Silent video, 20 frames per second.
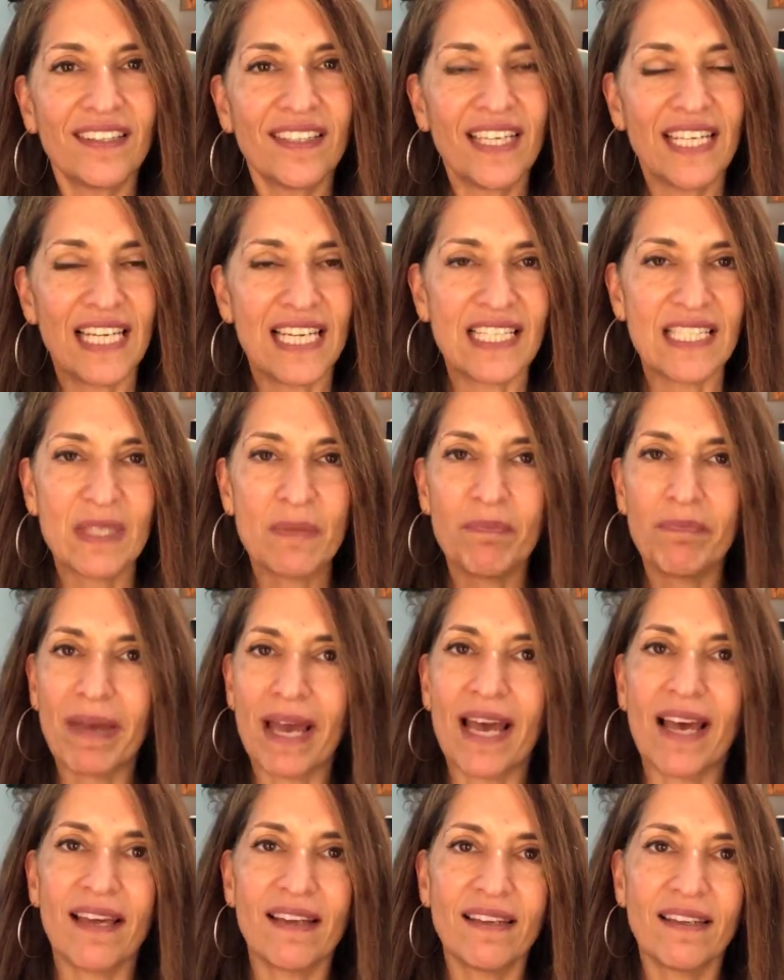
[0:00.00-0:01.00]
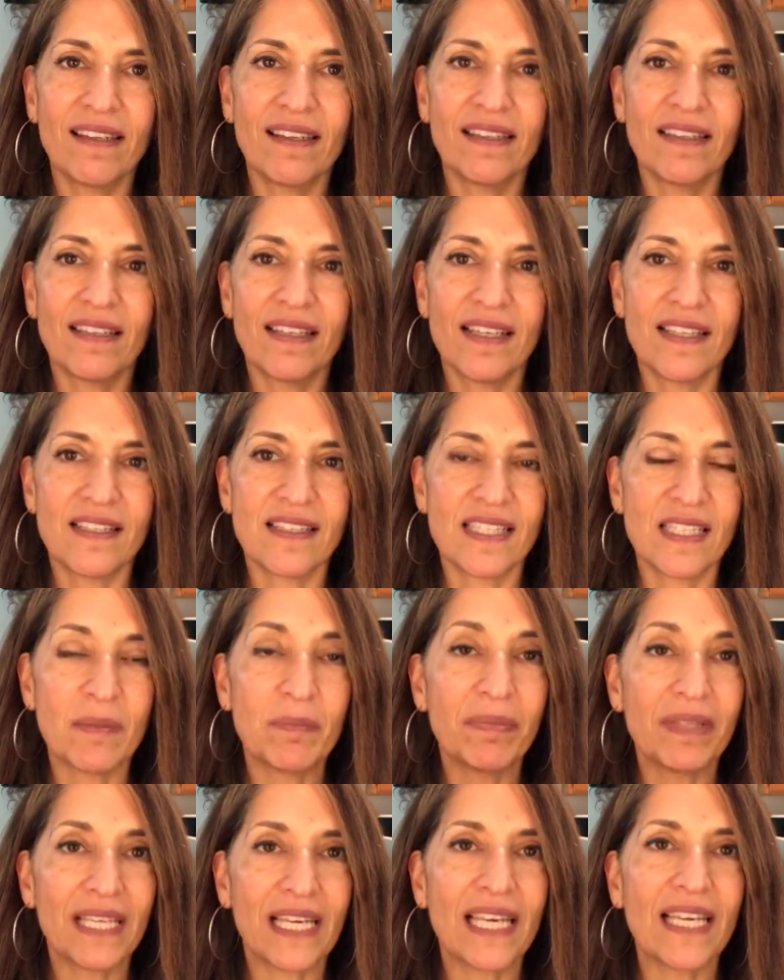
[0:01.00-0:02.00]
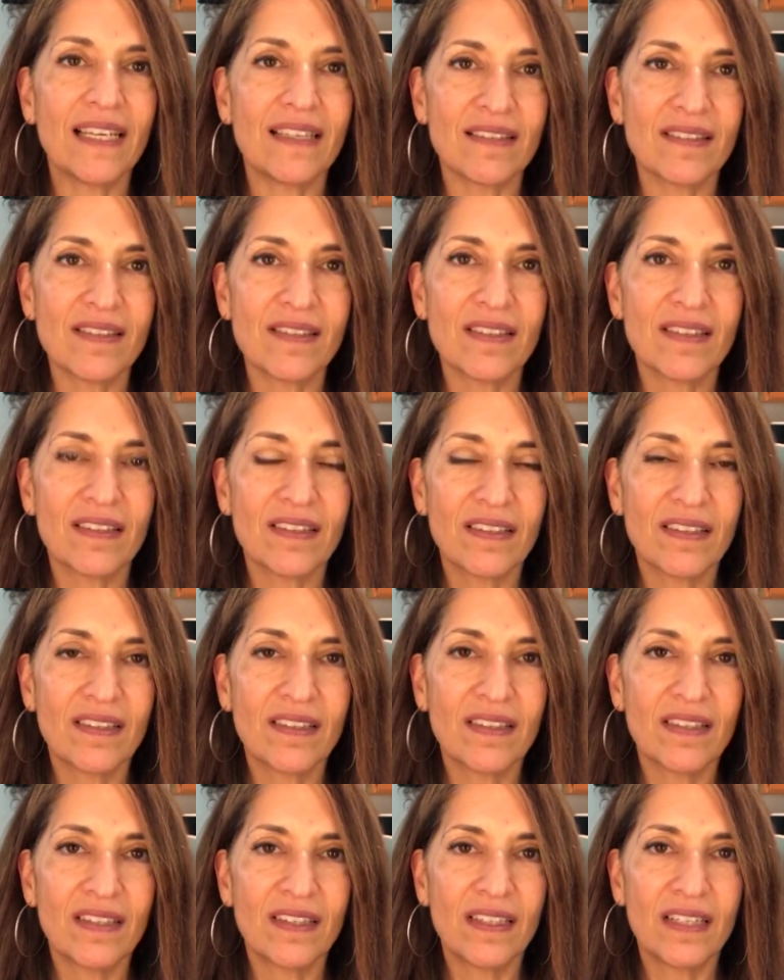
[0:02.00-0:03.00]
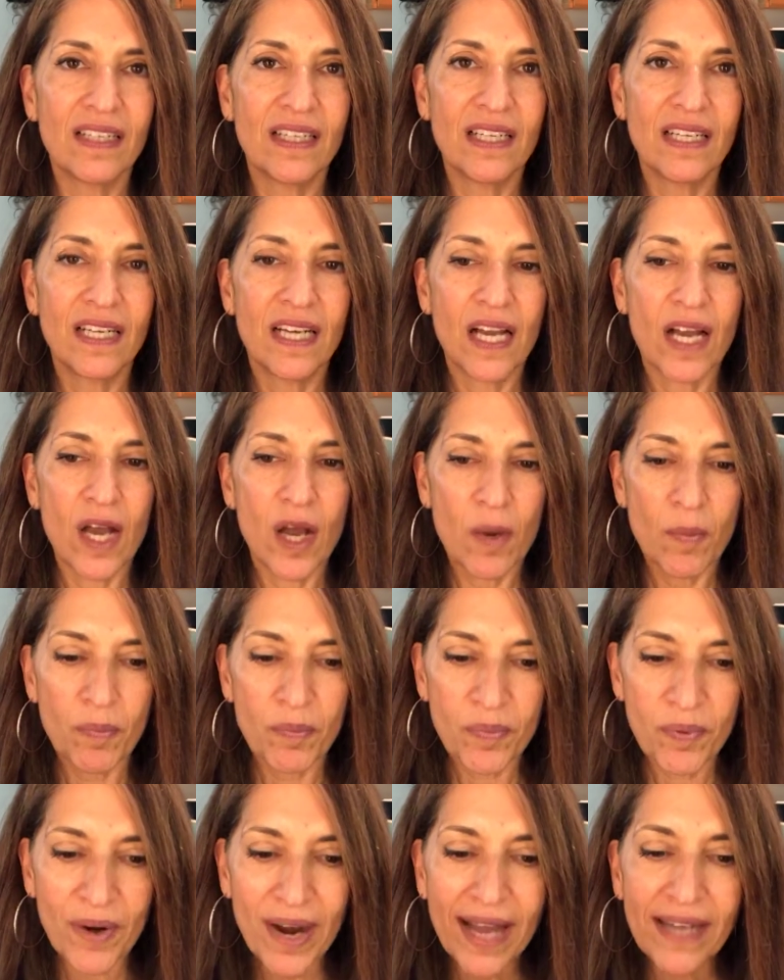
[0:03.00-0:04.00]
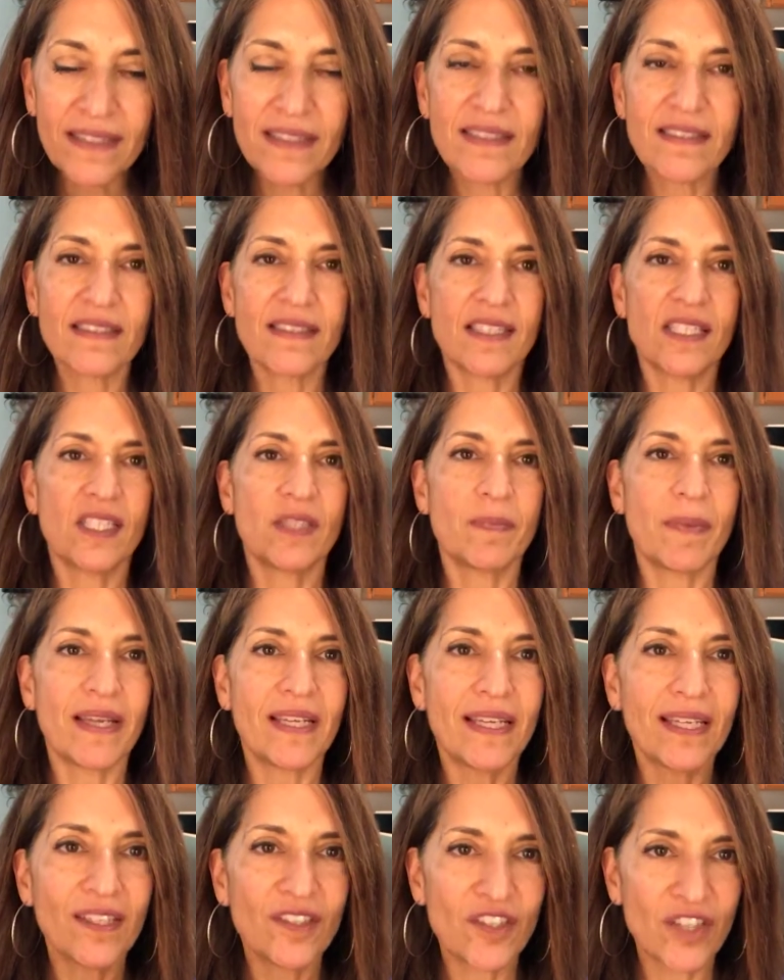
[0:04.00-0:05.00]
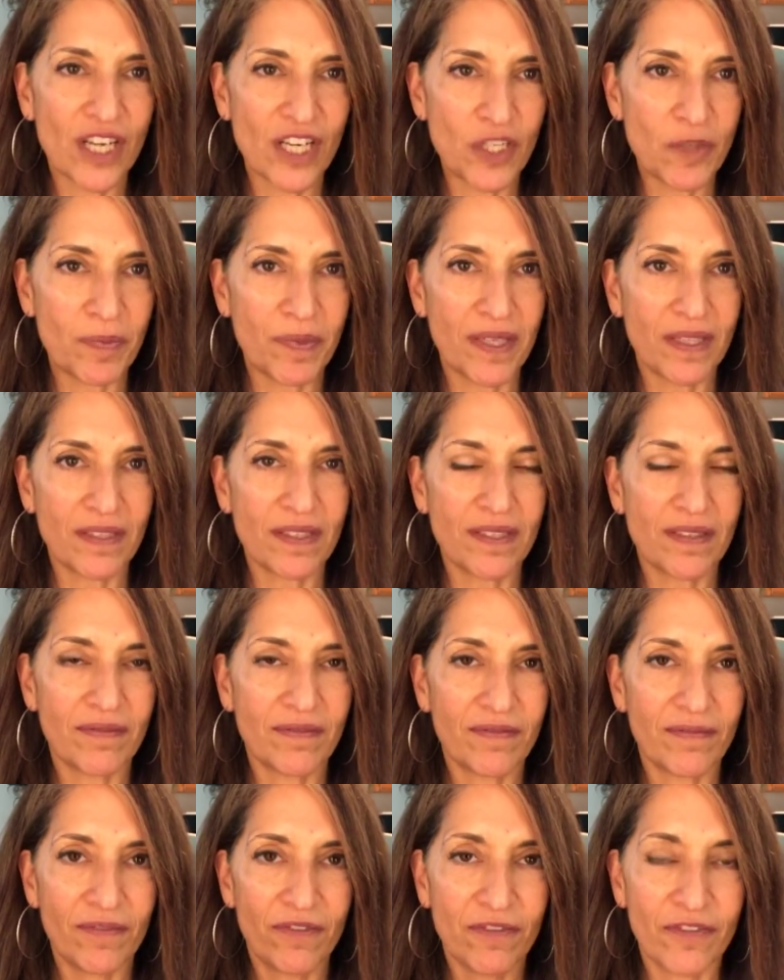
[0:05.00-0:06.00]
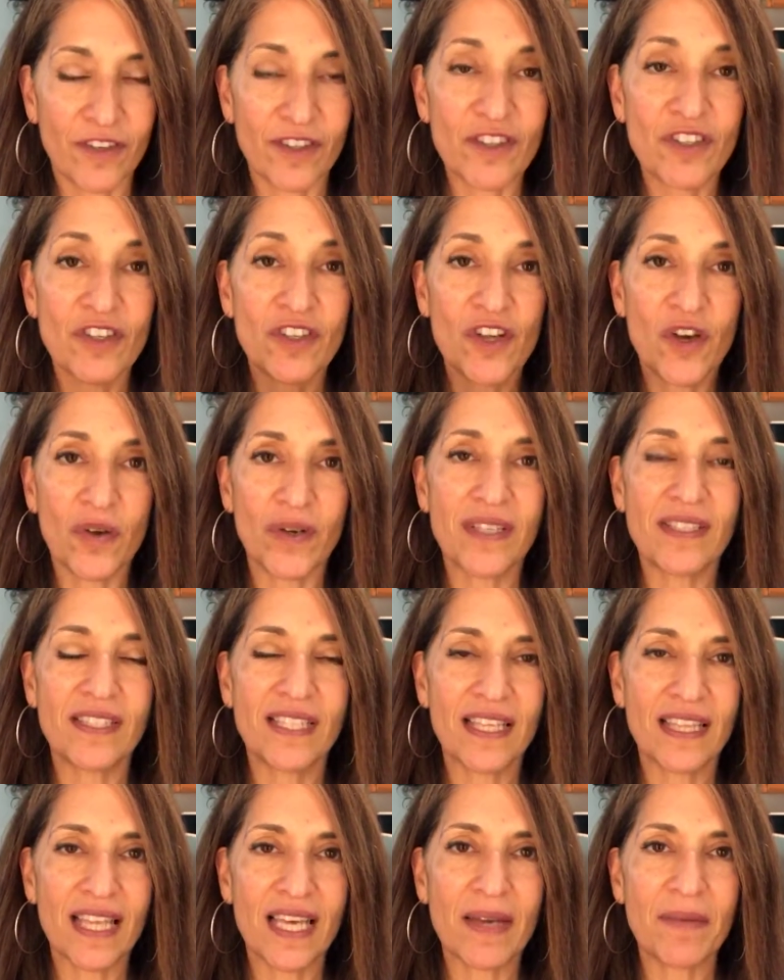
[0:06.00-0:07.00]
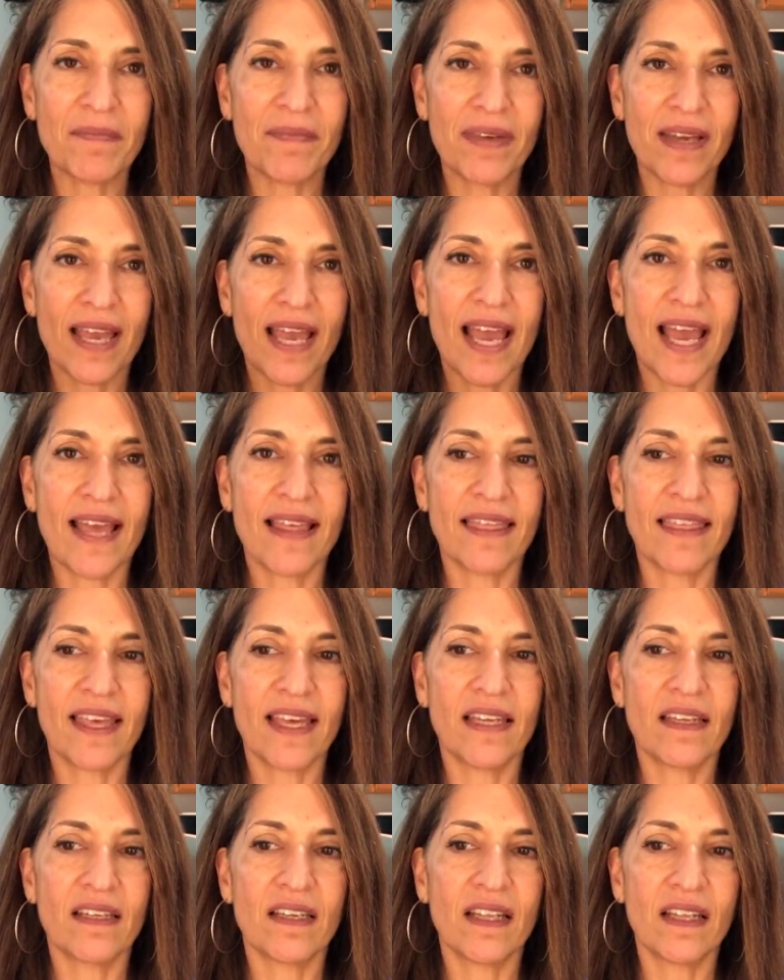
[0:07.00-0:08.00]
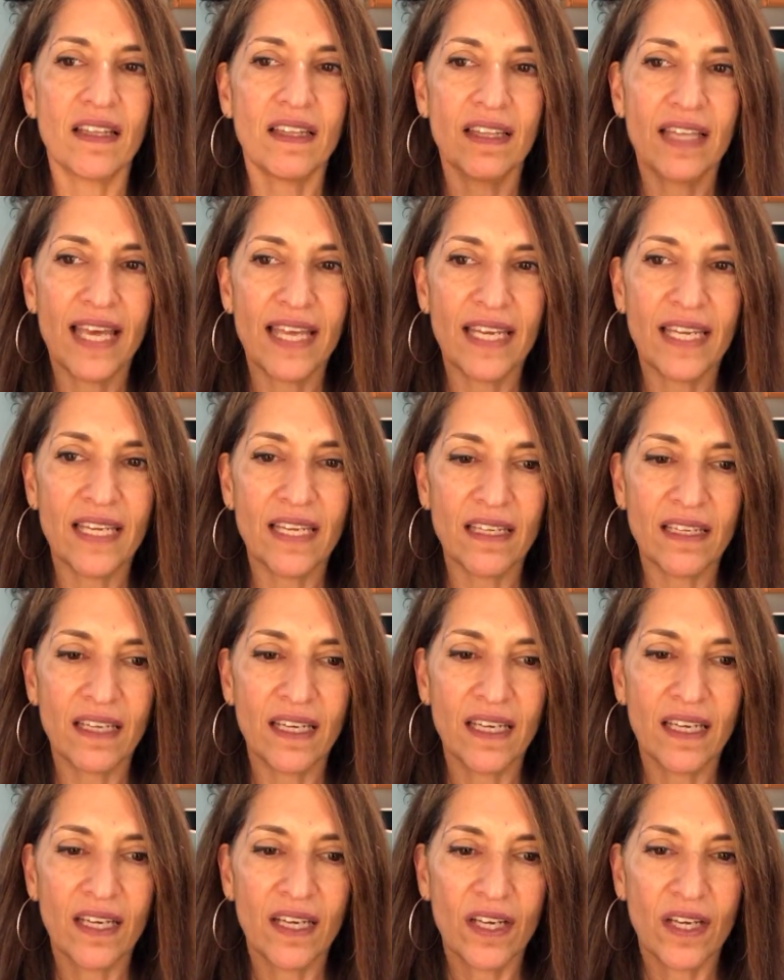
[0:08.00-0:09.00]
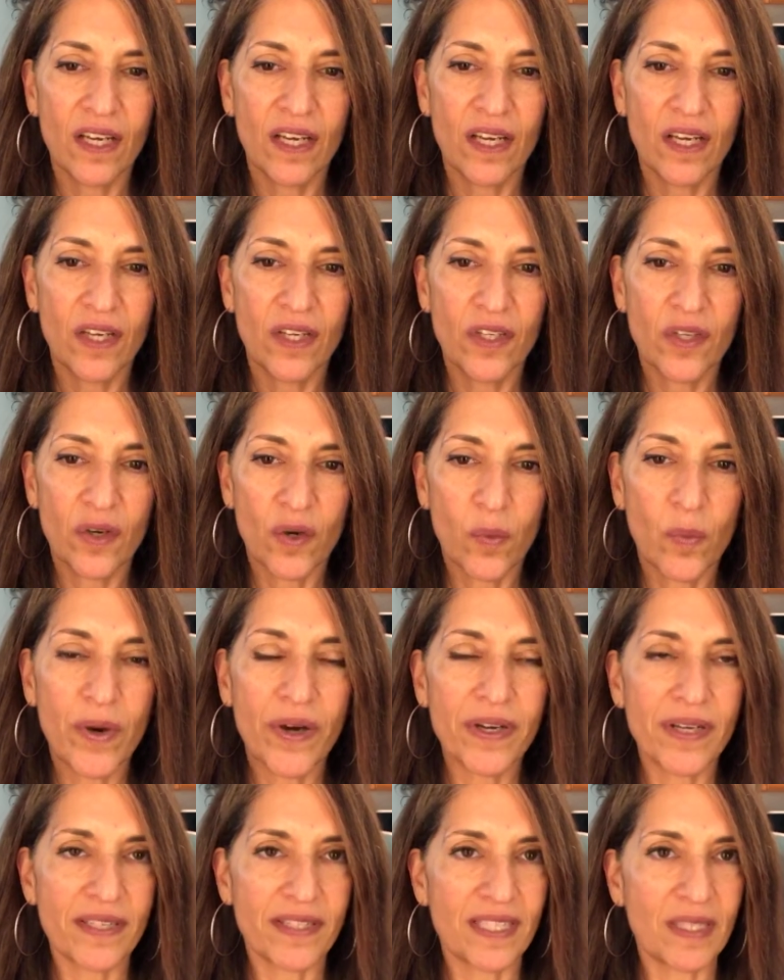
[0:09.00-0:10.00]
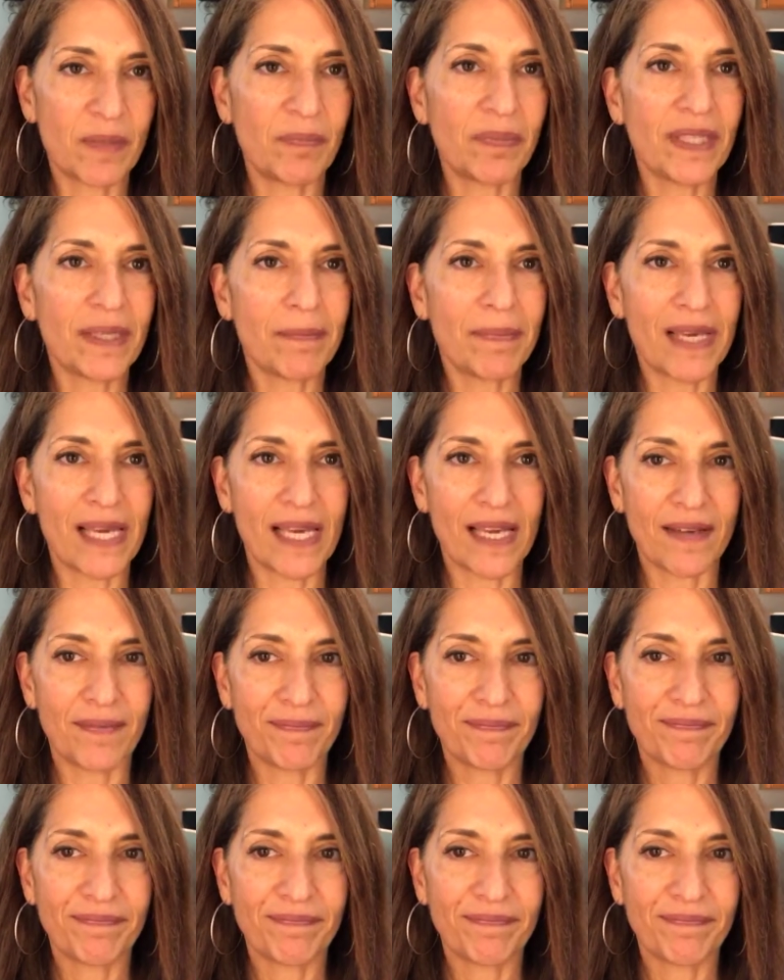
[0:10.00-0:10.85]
It isn't bad. It simply is. Practice suspending judgment, first noticing them and then letting your awareness simply be.